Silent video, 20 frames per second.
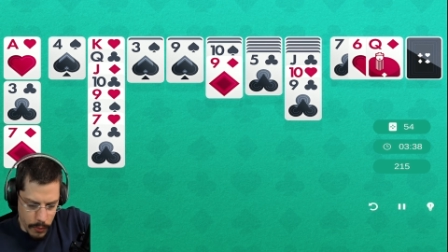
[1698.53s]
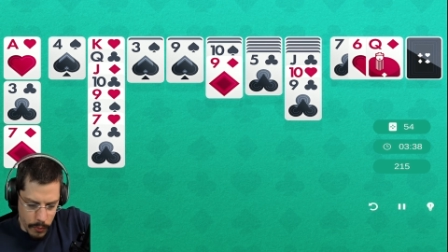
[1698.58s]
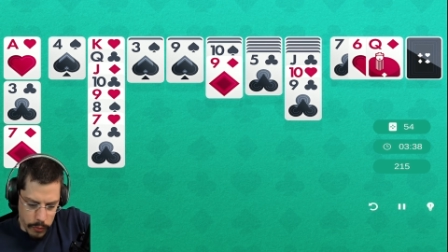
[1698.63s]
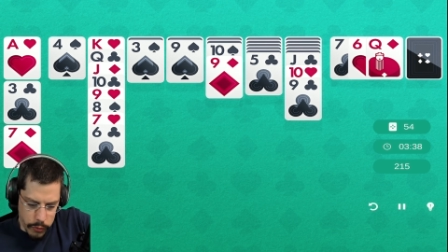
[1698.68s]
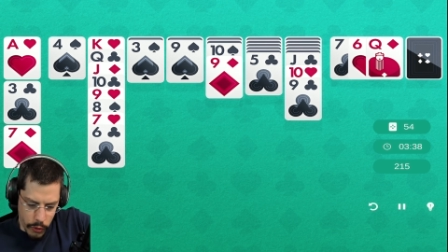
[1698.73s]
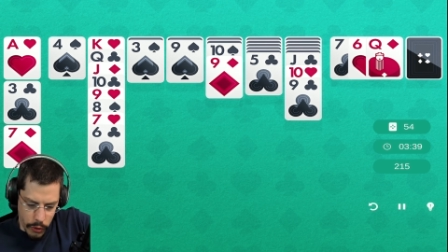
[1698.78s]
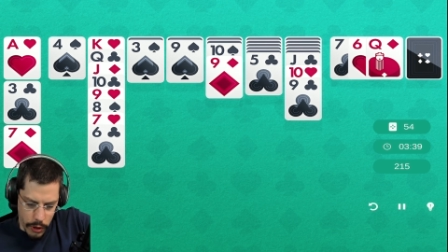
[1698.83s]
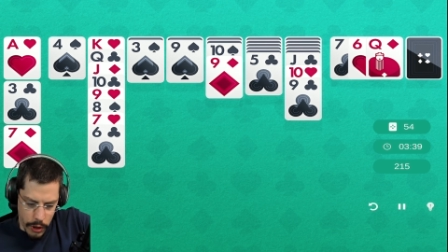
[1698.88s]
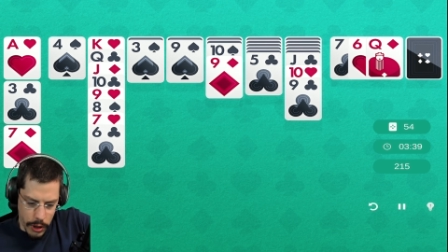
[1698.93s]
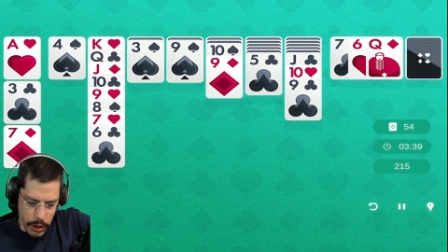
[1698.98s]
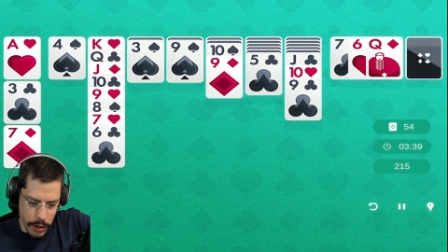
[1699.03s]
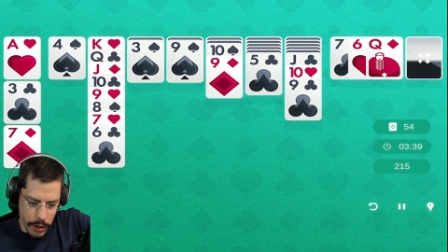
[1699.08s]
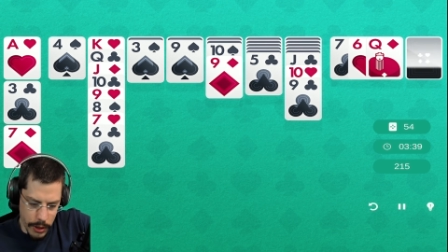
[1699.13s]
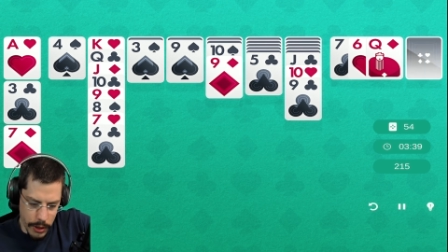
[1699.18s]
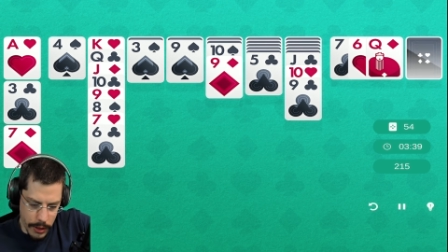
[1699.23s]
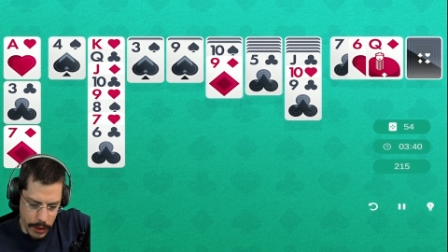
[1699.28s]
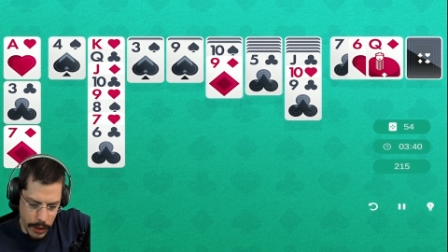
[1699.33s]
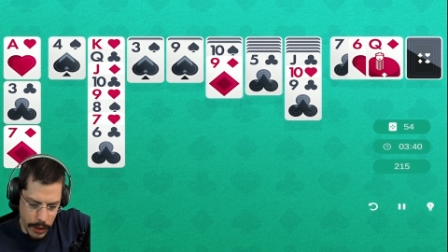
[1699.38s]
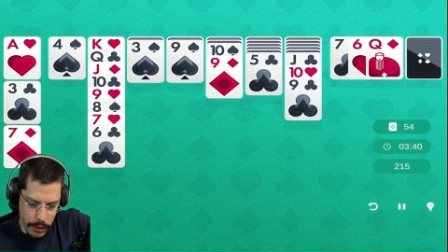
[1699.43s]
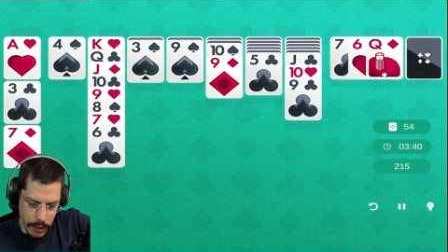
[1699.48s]
Whoa,
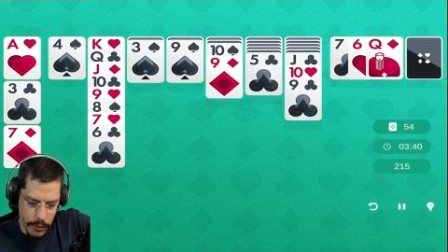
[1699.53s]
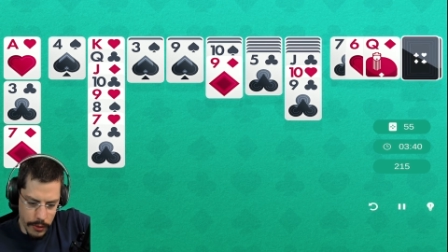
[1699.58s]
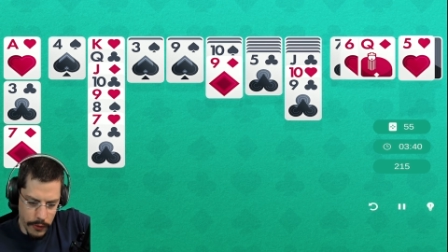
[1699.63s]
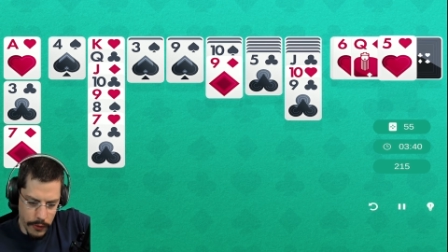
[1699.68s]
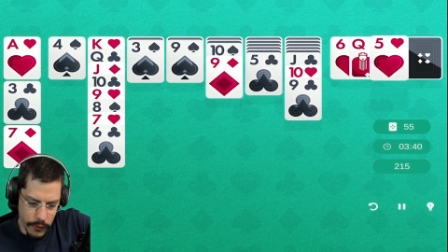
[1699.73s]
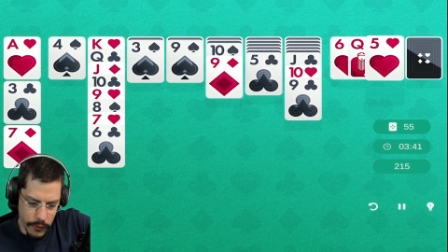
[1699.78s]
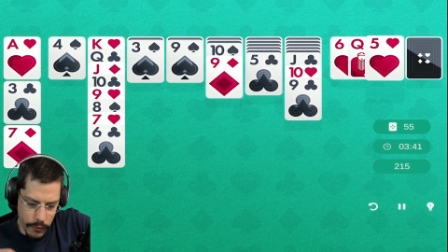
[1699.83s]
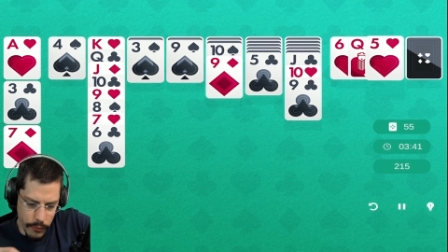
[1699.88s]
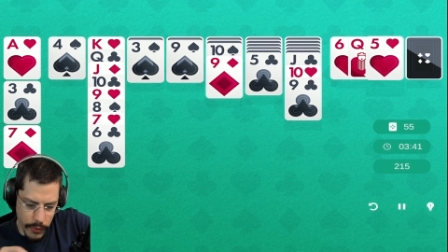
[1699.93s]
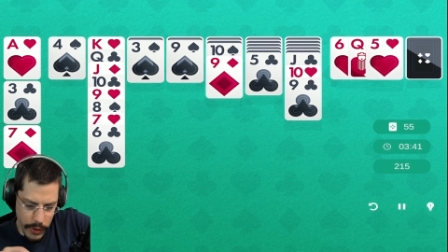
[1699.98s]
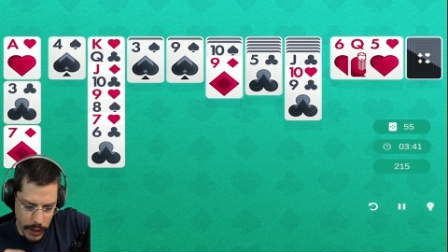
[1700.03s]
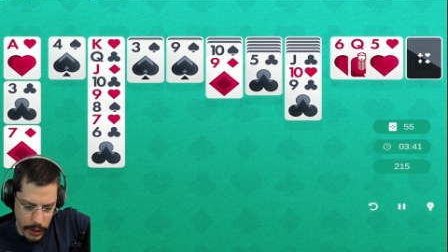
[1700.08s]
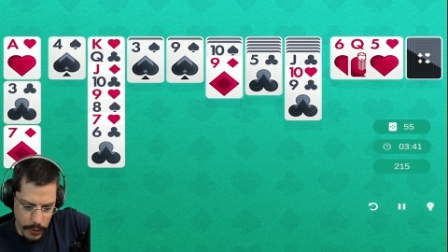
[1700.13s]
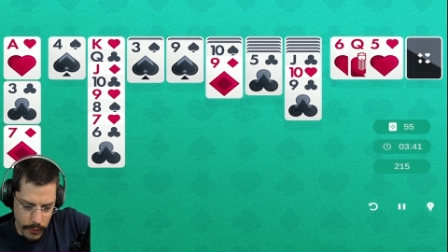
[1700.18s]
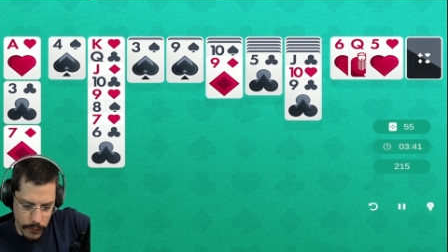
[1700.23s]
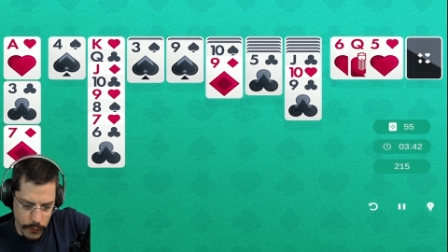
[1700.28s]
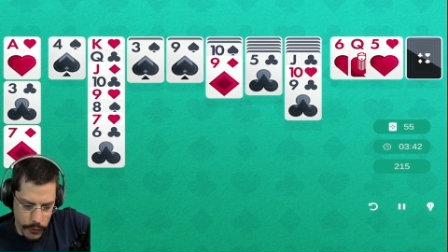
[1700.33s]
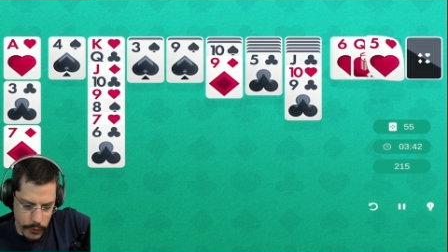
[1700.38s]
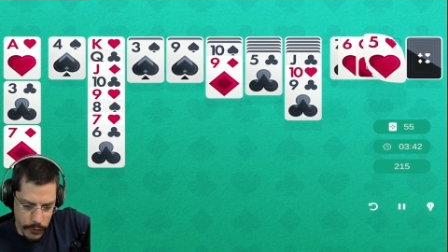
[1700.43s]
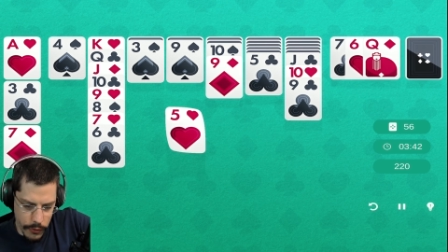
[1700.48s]
that doesn't really
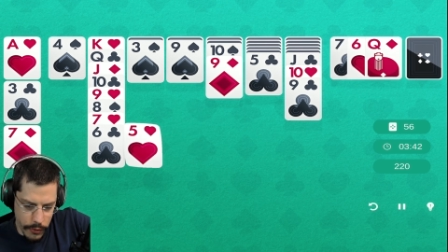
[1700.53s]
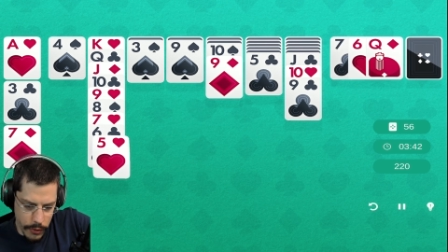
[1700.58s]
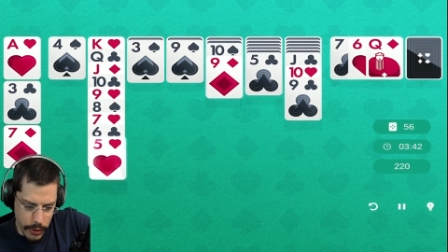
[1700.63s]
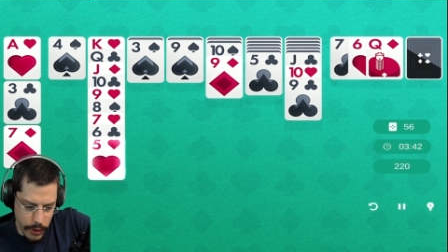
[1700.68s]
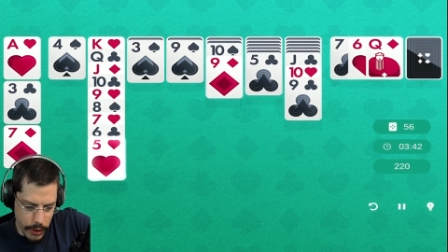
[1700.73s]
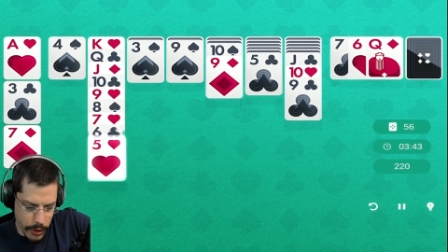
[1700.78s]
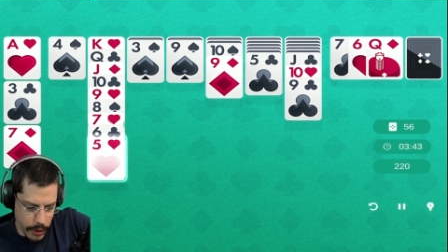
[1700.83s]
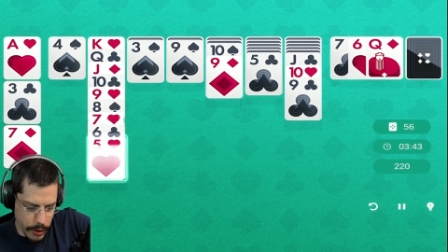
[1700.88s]
work.